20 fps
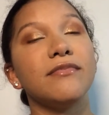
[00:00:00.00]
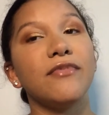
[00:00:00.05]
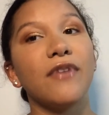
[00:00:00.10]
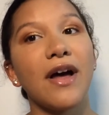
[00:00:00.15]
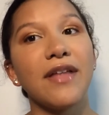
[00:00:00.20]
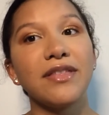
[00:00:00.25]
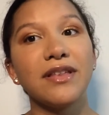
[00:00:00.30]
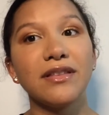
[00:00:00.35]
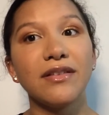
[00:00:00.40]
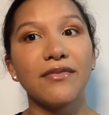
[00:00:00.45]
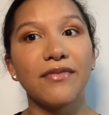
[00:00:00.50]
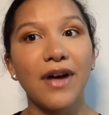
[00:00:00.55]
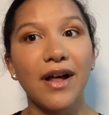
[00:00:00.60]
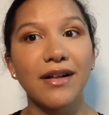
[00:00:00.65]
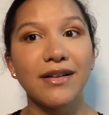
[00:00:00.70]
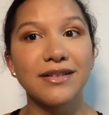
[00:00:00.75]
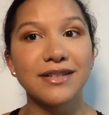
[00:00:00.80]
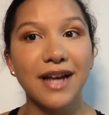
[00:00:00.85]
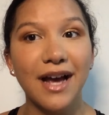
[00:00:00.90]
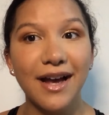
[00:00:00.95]
I think the
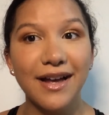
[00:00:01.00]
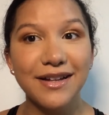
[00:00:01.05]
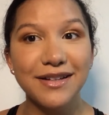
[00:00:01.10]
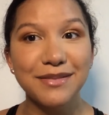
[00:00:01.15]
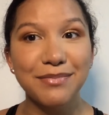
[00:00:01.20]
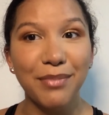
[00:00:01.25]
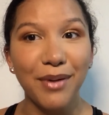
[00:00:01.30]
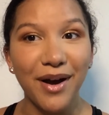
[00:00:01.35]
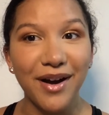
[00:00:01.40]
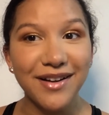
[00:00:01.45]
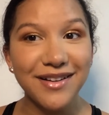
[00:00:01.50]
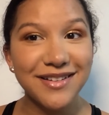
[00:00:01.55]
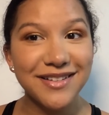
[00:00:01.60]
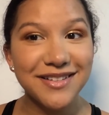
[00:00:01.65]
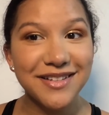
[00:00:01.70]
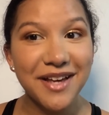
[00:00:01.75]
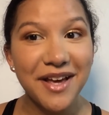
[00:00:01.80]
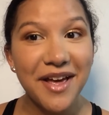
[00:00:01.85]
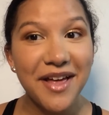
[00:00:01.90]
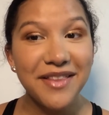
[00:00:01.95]
Valentine's box
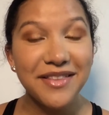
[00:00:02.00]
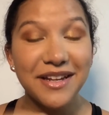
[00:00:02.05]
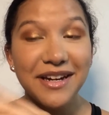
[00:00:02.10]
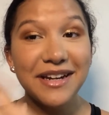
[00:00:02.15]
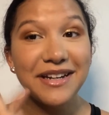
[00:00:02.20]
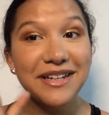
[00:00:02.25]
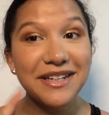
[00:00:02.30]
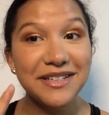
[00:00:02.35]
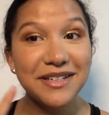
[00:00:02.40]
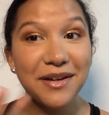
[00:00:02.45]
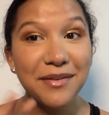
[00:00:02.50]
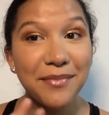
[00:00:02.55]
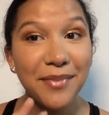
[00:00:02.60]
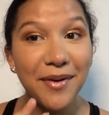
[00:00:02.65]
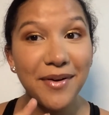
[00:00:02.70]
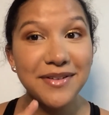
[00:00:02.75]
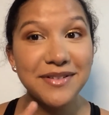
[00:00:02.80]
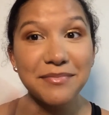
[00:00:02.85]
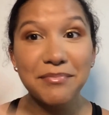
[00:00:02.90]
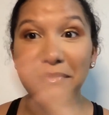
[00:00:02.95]
that I need to
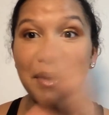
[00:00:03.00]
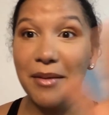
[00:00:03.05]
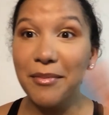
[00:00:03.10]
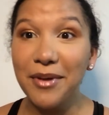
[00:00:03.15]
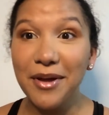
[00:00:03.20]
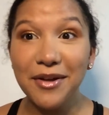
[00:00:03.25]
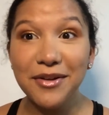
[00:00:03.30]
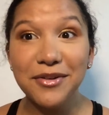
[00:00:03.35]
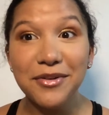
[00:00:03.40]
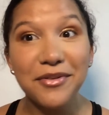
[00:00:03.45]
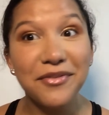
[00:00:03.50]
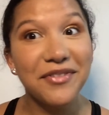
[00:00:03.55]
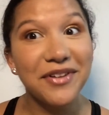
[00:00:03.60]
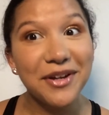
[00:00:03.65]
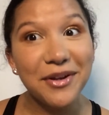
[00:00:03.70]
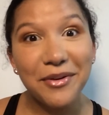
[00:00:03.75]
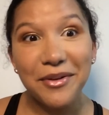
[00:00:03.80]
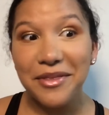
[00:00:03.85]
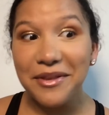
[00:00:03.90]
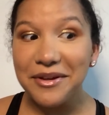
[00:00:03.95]
unbox. Maybe I'll do a
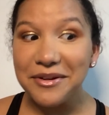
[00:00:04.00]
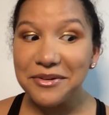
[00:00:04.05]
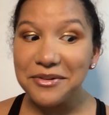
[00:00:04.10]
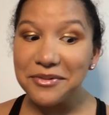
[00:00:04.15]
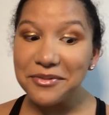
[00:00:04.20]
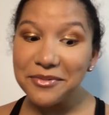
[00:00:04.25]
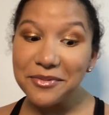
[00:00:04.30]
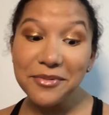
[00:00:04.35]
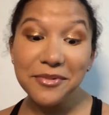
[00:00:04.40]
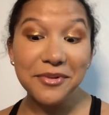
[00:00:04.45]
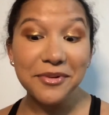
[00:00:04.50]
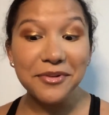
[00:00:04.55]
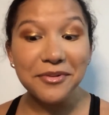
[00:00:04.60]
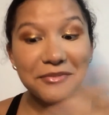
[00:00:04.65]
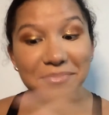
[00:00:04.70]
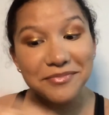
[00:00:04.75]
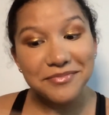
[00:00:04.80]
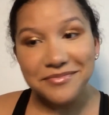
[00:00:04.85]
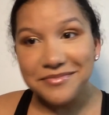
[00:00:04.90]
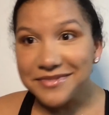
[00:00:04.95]
video on that too, you know,
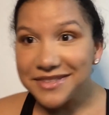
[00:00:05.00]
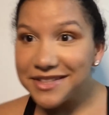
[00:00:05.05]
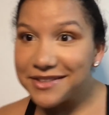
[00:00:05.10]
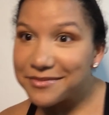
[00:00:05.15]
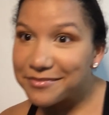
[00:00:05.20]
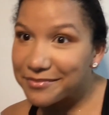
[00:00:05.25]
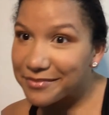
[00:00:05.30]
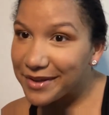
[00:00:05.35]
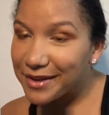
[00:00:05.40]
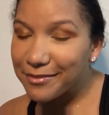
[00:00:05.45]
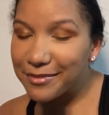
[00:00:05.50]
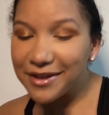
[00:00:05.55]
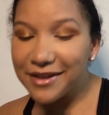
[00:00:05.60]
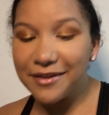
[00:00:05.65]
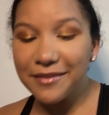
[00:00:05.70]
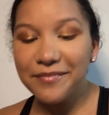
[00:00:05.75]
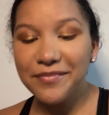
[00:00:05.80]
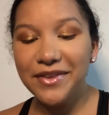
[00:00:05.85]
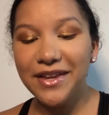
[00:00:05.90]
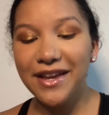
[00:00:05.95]
maybe.